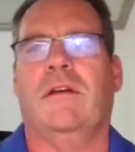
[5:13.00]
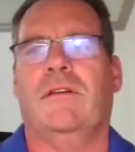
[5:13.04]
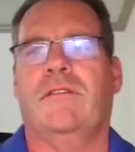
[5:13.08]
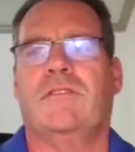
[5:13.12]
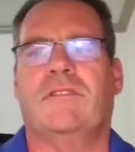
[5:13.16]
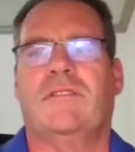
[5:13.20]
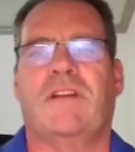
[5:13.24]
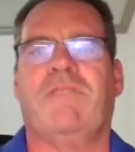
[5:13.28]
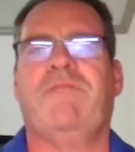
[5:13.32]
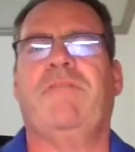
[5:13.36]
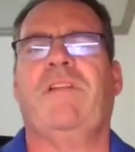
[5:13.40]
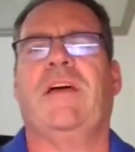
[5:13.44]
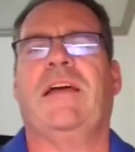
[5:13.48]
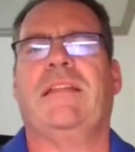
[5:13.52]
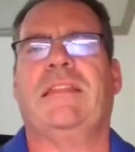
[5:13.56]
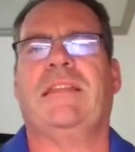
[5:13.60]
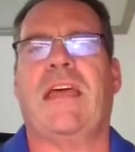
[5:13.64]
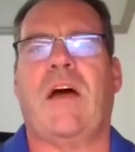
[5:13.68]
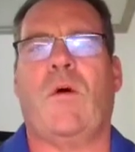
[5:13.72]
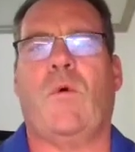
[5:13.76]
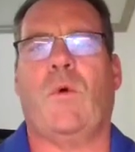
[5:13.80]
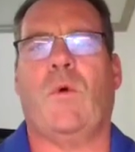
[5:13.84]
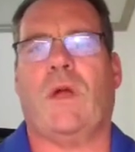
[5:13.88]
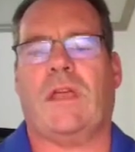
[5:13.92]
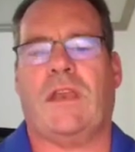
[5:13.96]
Stuff like
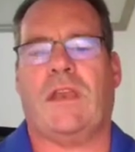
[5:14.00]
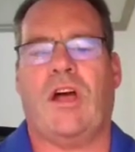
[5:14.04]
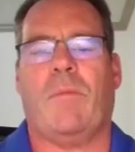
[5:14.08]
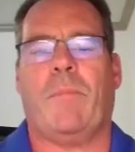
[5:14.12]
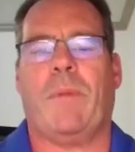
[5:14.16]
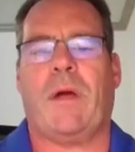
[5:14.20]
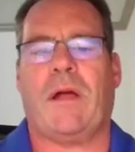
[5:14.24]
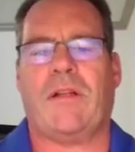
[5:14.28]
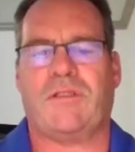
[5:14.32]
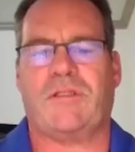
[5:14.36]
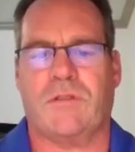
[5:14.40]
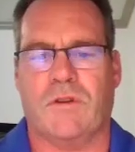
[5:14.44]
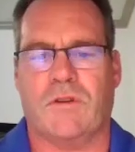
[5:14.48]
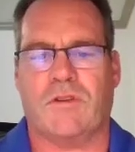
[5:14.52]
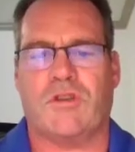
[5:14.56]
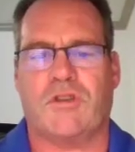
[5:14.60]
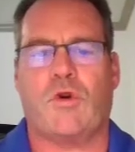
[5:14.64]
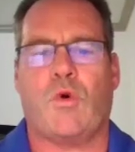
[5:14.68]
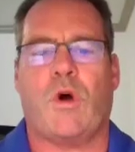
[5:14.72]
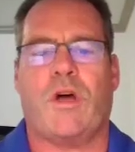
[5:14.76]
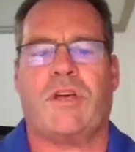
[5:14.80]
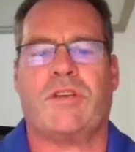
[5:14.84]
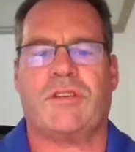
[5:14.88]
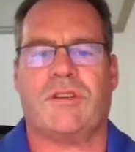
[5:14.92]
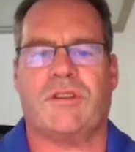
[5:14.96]
that, we can help answer those
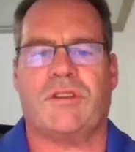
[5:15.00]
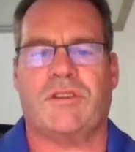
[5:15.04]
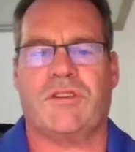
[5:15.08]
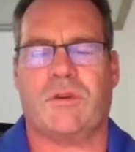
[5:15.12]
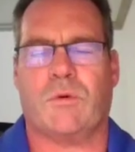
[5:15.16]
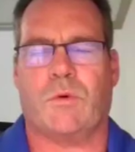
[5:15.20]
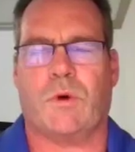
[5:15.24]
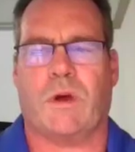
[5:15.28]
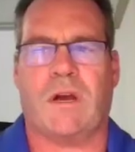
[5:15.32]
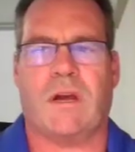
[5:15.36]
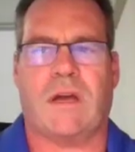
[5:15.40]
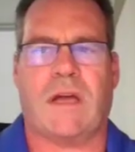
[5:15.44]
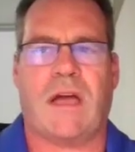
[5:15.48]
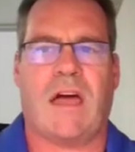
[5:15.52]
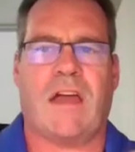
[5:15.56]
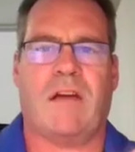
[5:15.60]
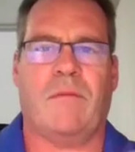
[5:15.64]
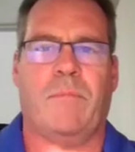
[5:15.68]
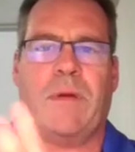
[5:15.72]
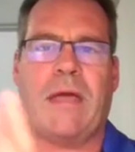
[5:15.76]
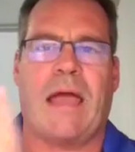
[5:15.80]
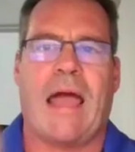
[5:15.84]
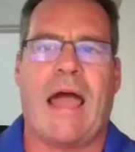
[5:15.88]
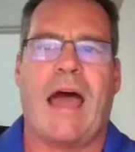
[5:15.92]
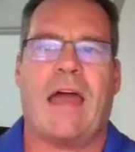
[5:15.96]
questions. So we're going to kind
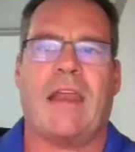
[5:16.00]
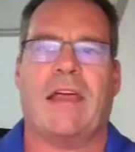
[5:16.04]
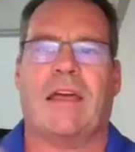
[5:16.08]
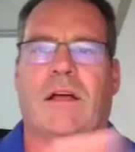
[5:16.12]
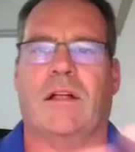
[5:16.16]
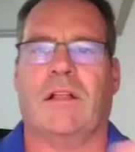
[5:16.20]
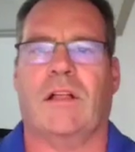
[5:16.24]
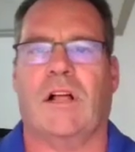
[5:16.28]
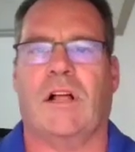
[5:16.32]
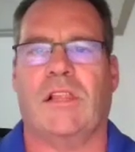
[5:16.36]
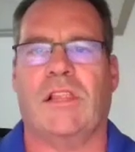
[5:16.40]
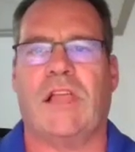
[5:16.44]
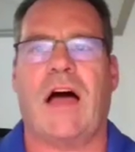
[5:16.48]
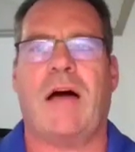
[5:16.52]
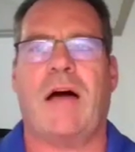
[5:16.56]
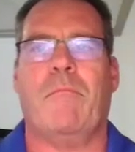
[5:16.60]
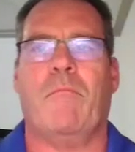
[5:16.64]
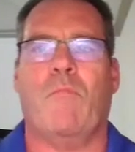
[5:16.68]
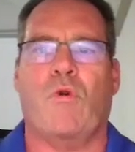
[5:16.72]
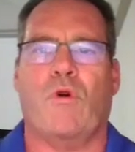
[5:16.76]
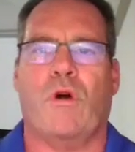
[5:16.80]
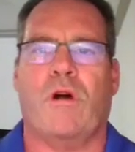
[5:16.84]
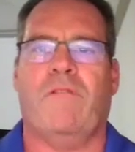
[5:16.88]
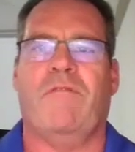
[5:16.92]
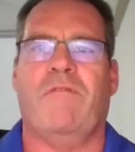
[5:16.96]
of be adding a lot
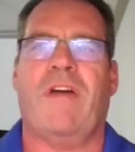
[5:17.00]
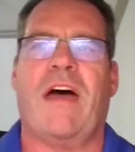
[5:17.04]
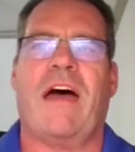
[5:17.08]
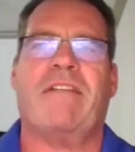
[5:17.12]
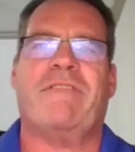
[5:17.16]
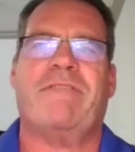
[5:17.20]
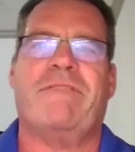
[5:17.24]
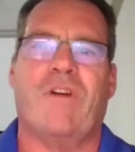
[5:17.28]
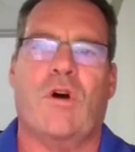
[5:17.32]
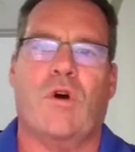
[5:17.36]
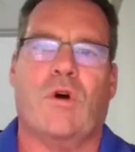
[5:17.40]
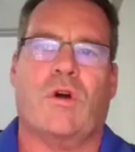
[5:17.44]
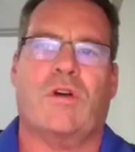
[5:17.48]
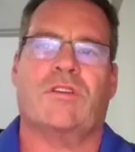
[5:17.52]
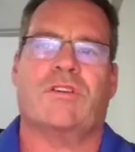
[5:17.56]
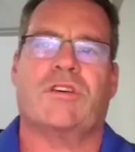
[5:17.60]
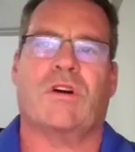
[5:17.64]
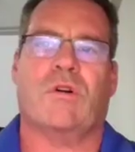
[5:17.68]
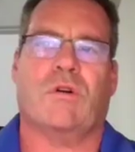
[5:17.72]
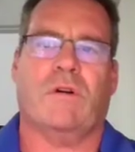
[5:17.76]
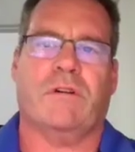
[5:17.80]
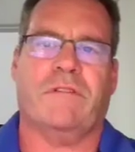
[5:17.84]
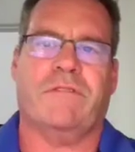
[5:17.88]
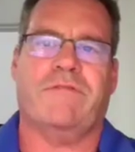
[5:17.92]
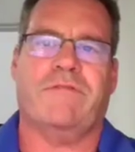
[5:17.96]
more of that focus
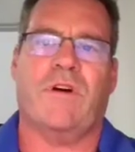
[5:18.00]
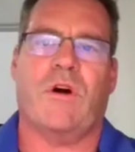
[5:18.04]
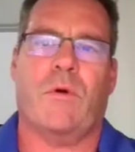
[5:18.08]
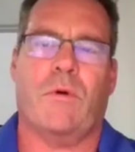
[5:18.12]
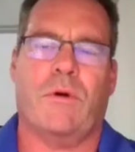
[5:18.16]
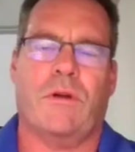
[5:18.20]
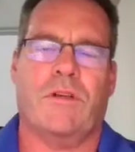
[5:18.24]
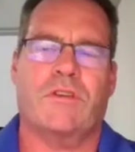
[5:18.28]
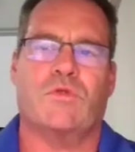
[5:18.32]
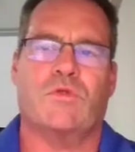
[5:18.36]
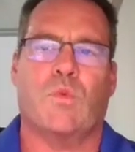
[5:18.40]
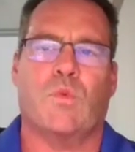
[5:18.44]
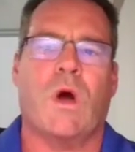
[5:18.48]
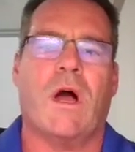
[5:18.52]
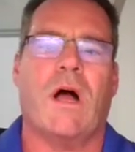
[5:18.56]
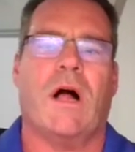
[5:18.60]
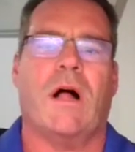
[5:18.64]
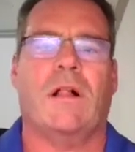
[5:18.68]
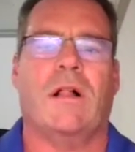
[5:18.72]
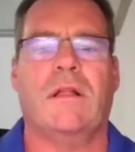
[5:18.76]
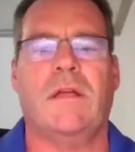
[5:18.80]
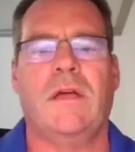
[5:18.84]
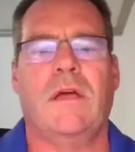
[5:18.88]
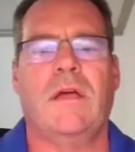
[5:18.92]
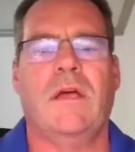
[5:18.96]
going forward as
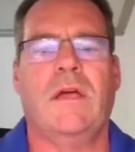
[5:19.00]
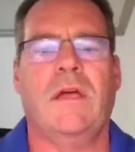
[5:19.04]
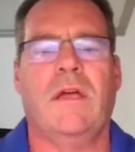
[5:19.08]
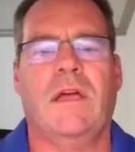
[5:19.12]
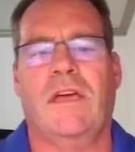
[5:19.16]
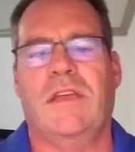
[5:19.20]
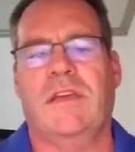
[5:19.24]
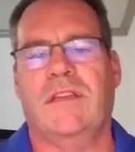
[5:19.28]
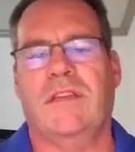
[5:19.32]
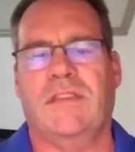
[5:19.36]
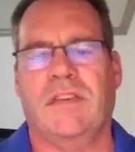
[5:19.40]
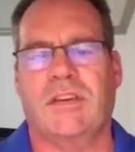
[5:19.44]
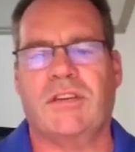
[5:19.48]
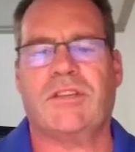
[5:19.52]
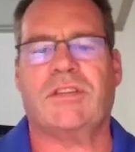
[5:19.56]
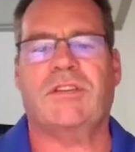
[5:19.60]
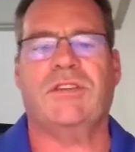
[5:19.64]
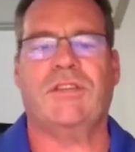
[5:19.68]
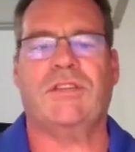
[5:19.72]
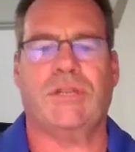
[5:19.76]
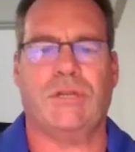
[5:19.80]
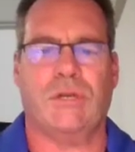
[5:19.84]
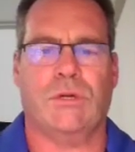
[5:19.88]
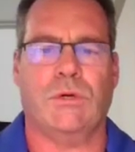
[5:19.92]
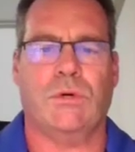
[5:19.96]
well, in
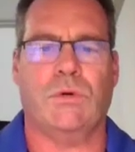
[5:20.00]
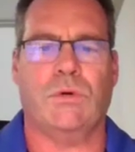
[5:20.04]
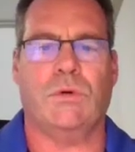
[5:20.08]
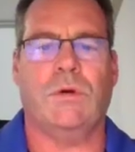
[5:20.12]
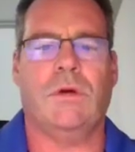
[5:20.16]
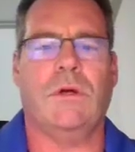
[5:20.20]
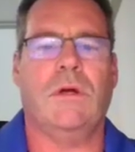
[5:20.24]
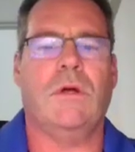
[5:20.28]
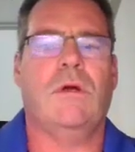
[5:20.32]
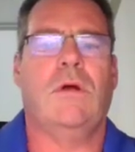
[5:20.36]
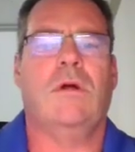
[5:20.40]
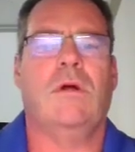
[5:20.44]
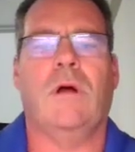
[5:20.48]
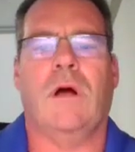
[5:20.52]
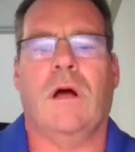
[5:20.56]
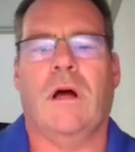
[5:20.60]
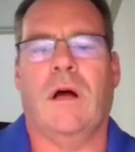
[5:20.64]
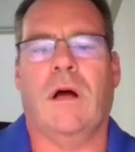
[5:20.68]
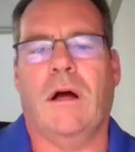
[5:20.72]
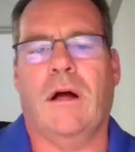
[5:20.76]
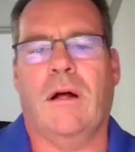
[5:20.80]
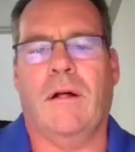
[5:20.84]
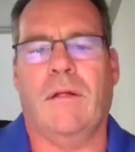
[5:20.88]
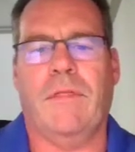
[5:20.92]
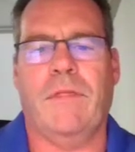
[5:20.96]
addition to
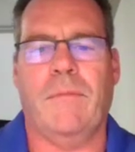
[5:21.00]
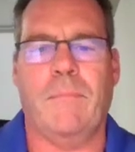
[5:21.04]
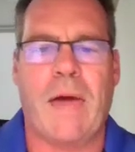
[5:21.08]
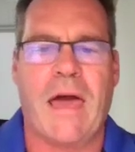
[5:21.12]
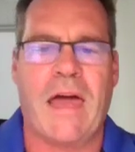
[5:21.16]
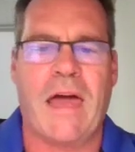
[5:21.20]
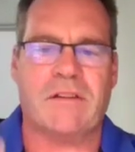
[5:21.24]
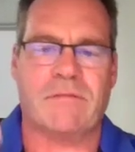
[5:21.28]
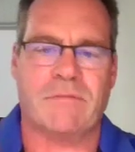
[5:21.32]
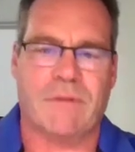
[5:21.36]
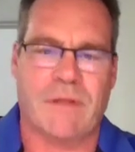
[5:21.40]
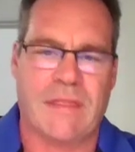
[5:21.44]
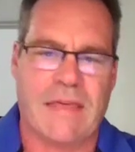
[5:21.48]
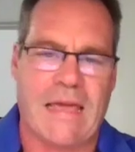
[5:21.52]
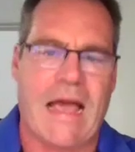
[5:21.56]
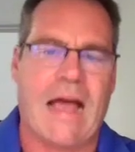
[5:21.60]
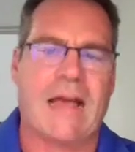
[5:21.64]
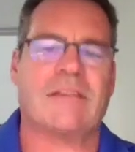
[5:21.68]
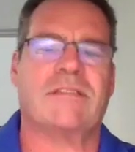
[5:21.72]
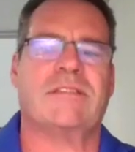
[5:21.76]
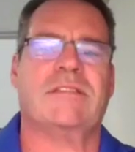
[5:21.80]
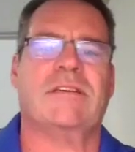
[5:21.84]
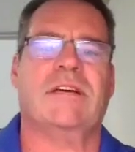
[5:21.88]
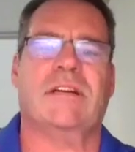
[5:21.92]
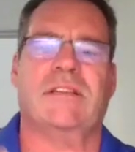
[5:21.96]
the management of the
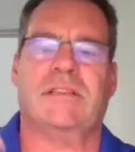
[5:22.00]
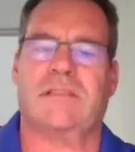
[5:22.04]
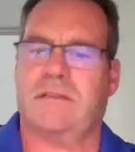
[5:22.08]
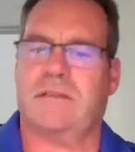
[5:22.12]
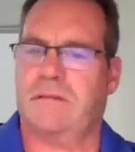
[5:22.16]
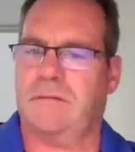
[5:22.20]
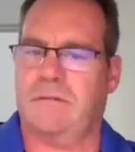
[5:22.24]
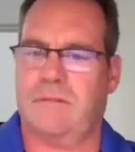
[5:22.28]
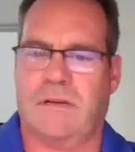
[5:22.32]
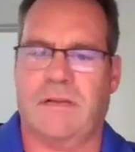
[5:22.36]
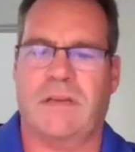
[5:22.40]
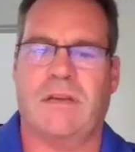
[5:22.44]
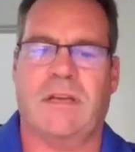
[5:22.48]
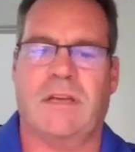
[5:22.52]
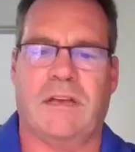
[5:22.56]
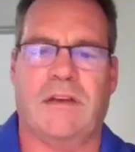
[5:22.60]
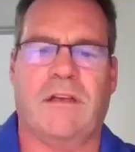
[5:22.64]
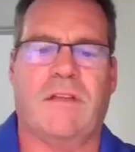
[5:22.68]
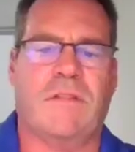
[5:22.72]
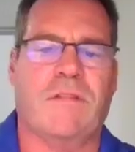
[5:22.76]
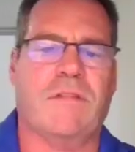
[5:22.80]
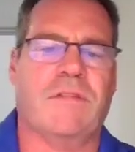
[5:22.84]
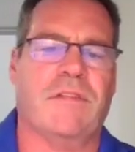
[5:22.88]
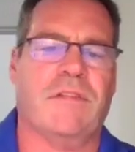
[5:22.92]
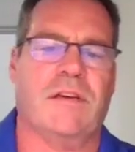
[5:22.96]
assets and
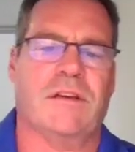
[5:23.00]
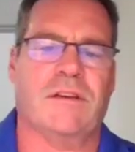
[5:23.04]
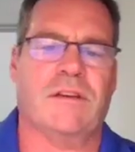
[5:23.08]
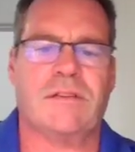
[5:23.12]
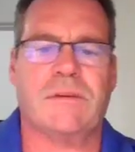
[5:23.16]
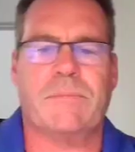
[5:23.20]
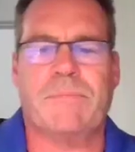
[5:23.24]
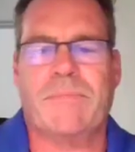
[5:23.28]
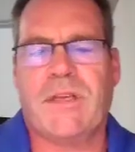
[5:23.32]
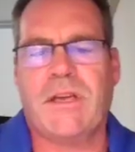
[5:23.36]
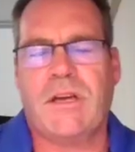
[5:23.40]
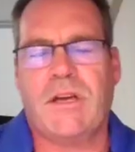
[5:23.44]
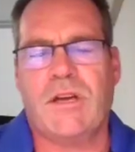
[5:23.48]
other things.